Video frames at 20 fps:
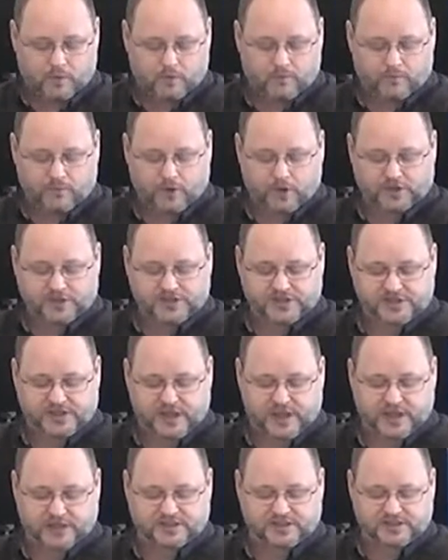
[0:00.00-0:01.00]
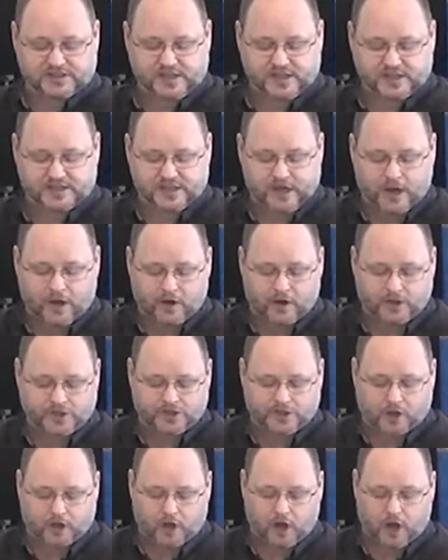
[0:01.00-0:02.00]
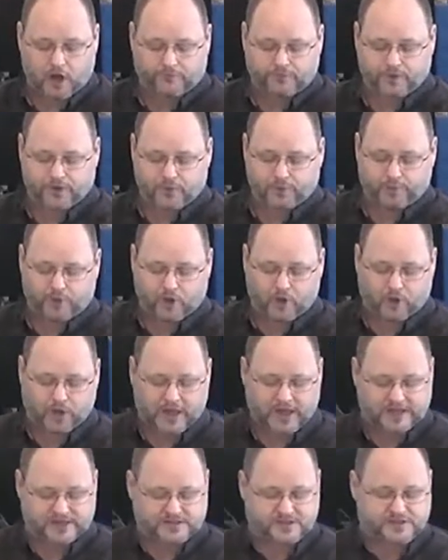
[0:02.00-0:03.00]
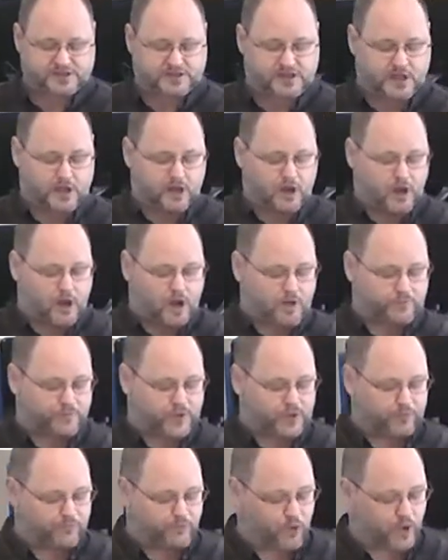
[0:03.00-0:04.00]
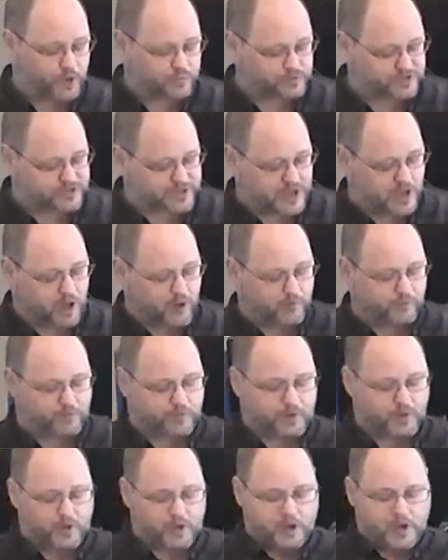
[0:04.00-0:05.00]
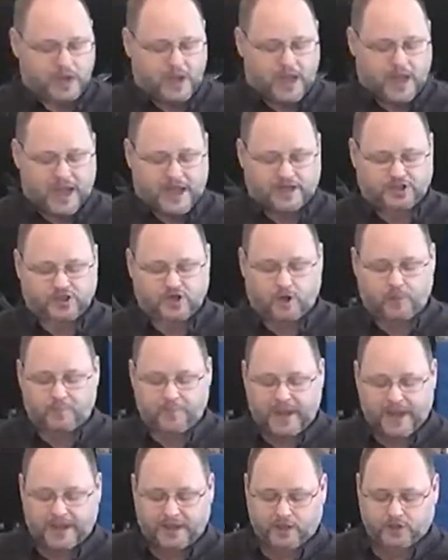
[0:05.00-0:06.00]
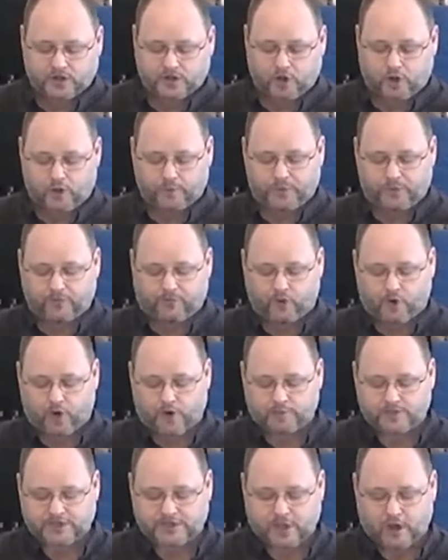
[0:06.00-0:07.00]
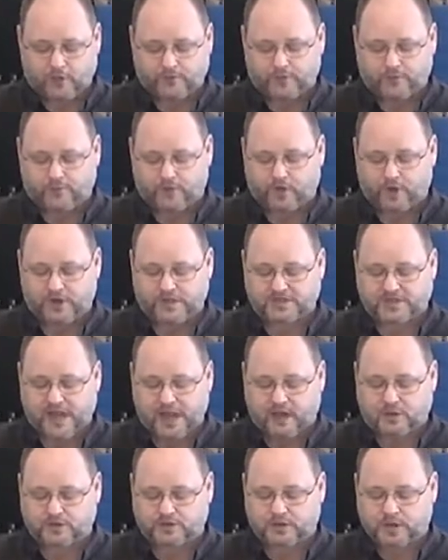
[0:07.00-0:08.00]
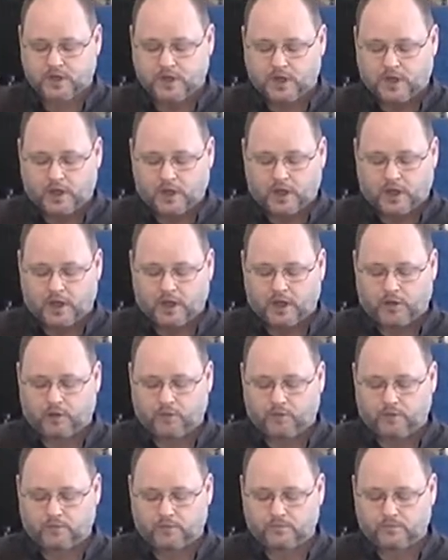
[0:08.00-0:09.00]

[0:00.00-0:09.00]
verse 6, it says, Aaron shall offer the bull as a sin offering for himself, and shall make atonement for himself and for his house. Uh,